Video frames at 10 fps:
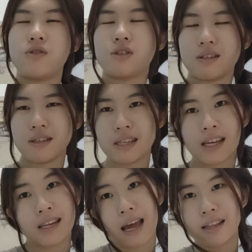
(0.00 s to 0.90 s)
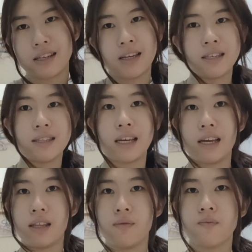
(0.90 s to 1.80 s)
just eat that
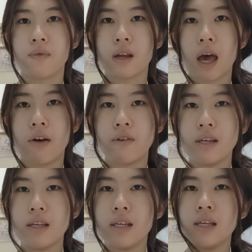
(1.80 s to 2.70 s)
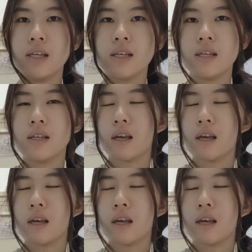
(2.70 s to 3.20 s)
instead. Every